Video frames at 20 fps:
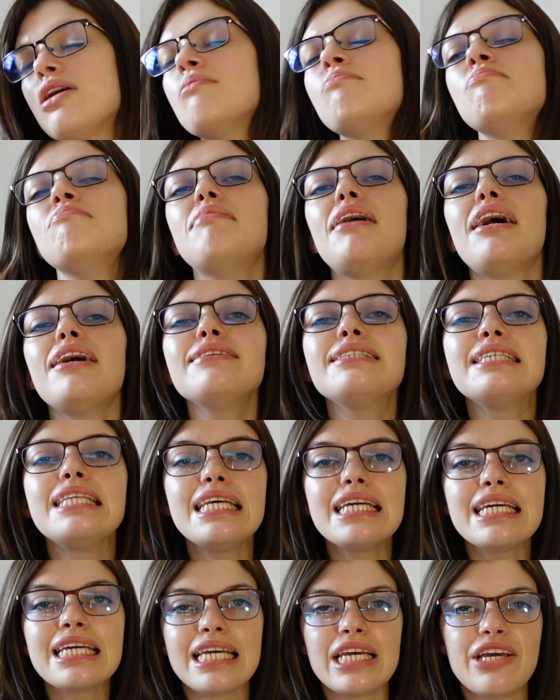
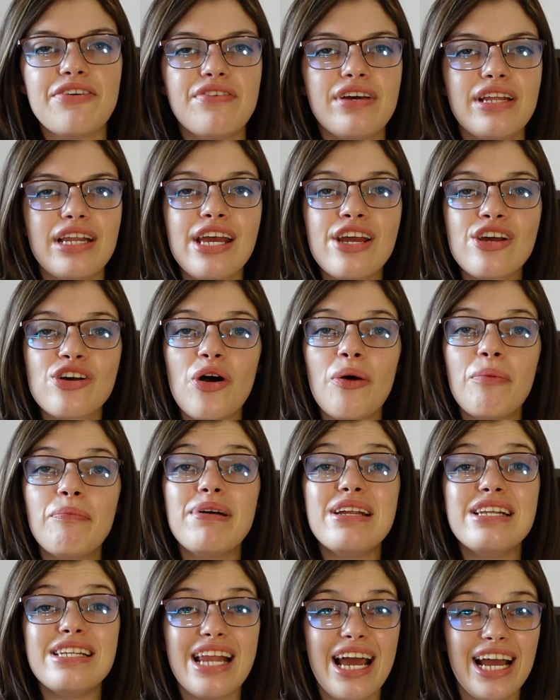mostly given in
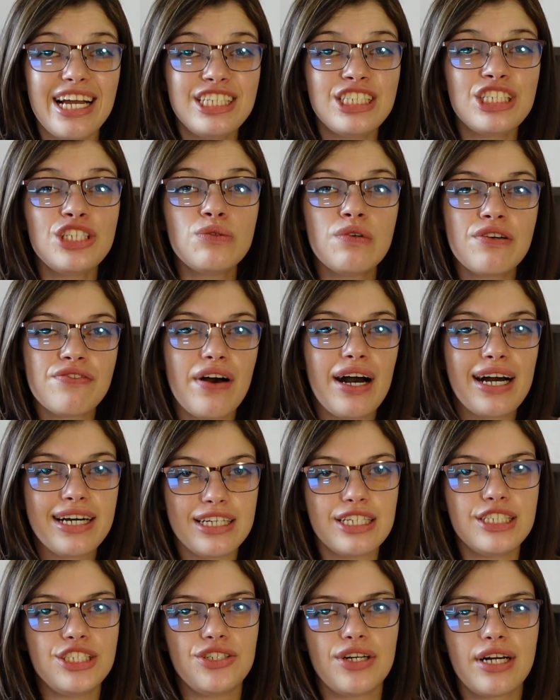combination with
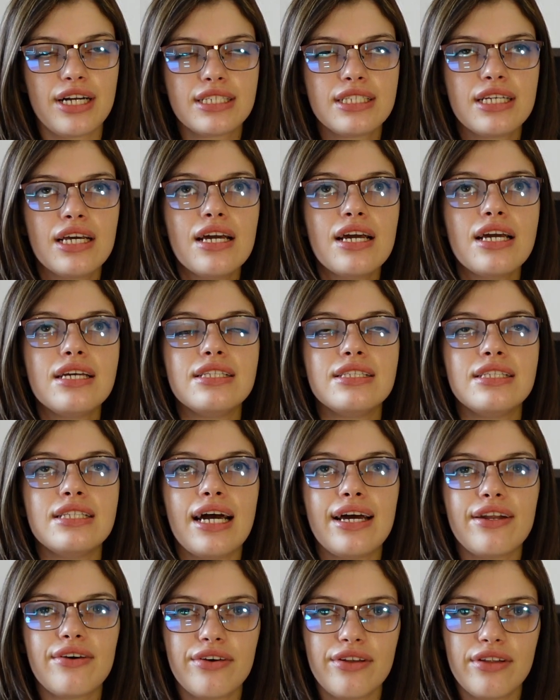other drugs
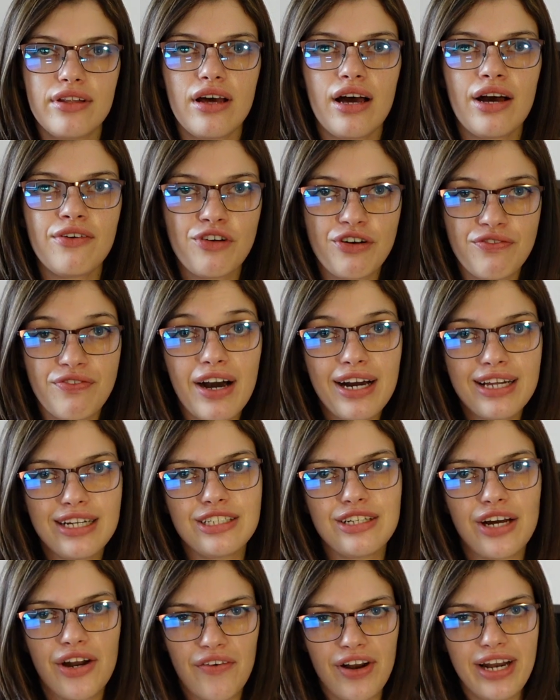that are with other
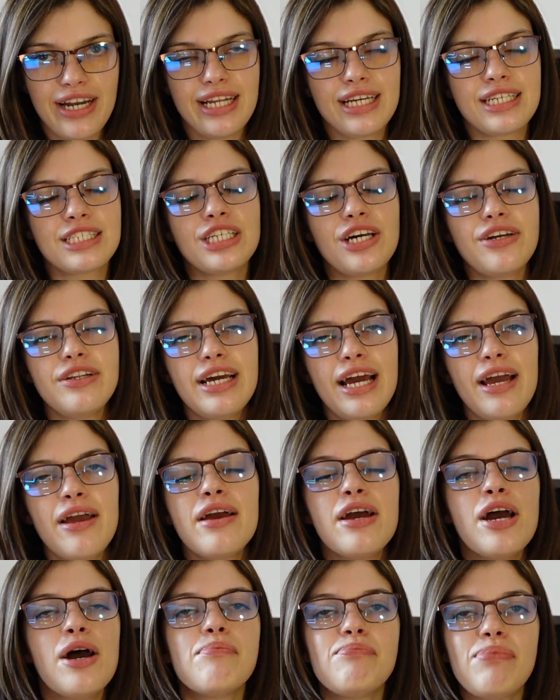diuretics, so
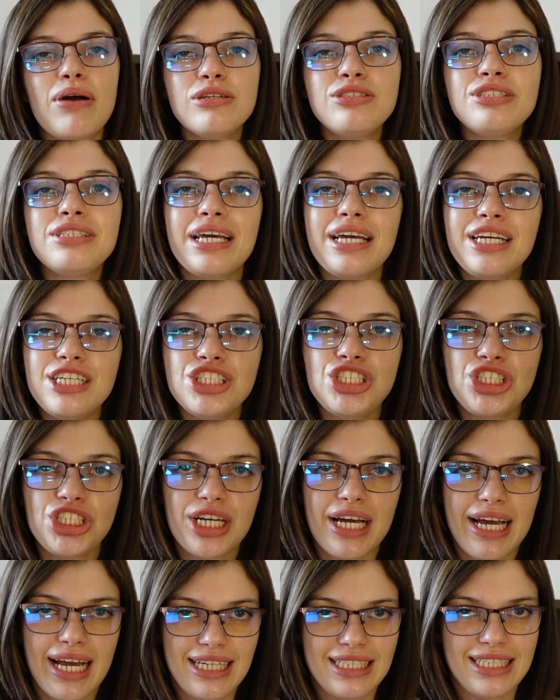they
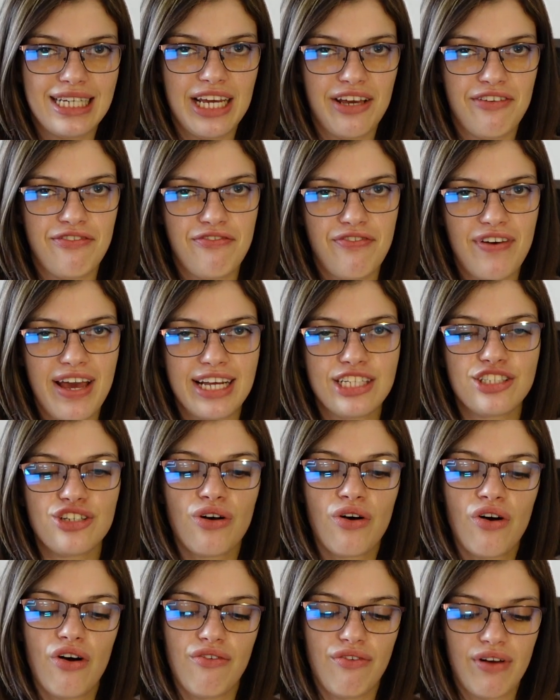potentiate the effect
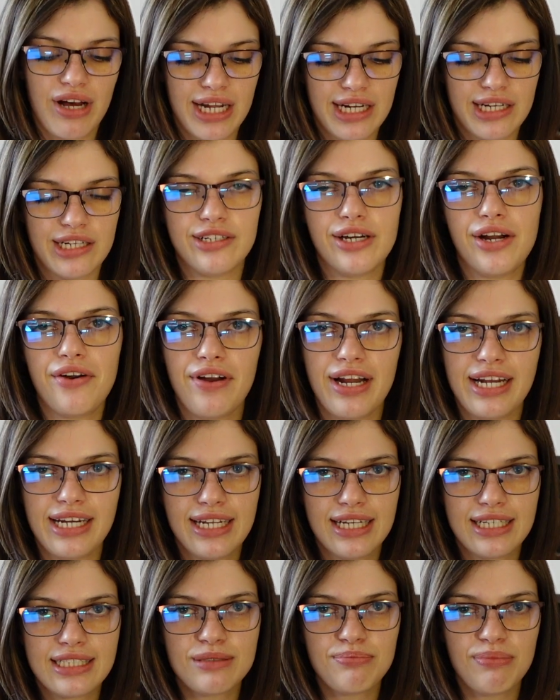of other
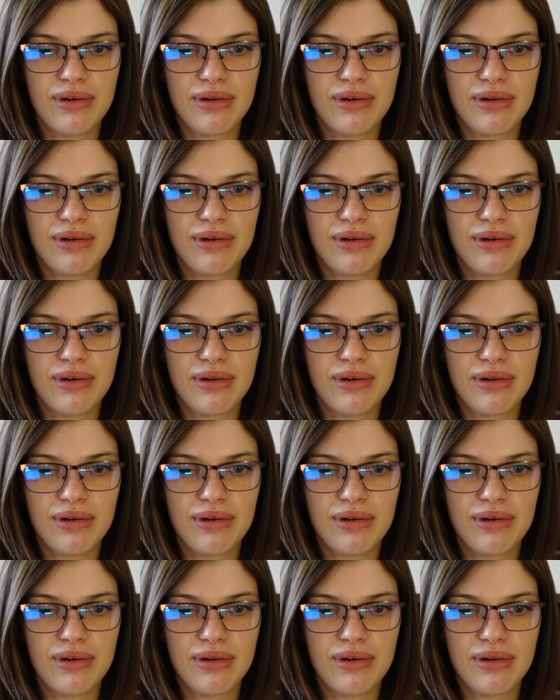diuretics.